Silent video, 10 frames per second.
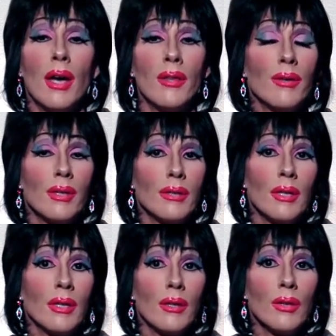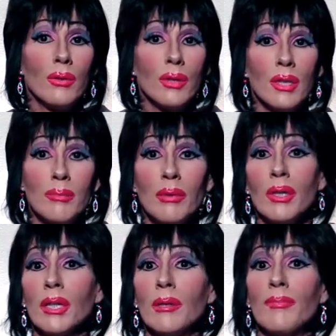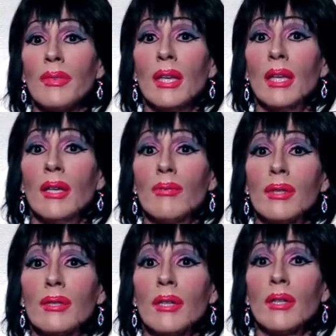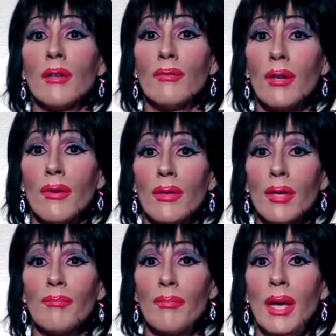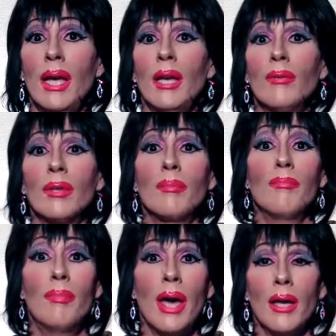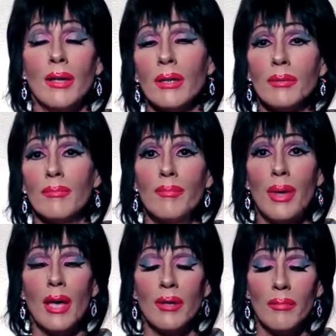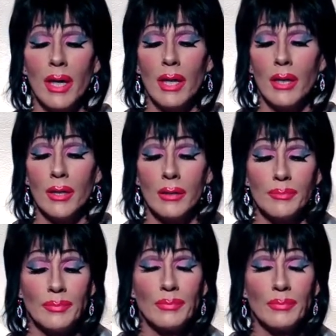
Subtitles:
Father, the Son, and the Holy Spirit. And we start off right with a bang with batter, batter my heart.